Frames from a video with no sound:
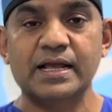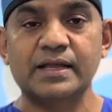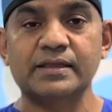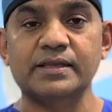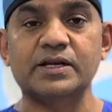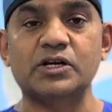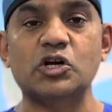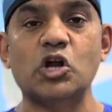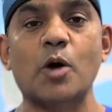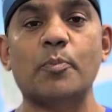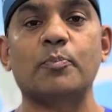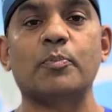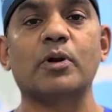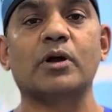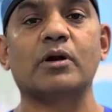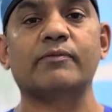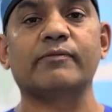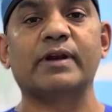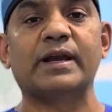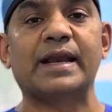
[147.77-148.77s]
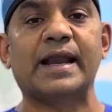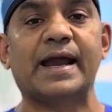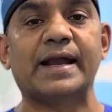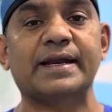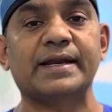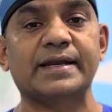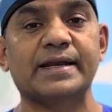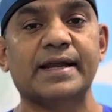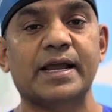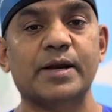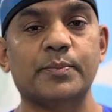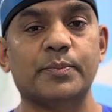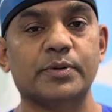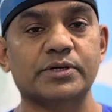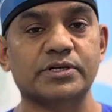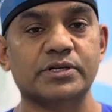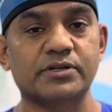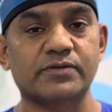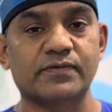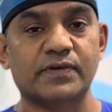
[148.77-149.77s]
The Doppler will
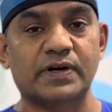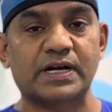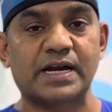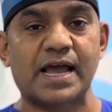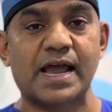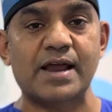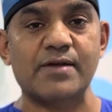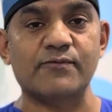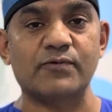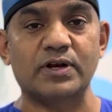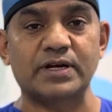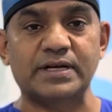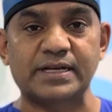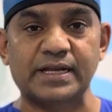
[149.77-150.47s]
99% of the time will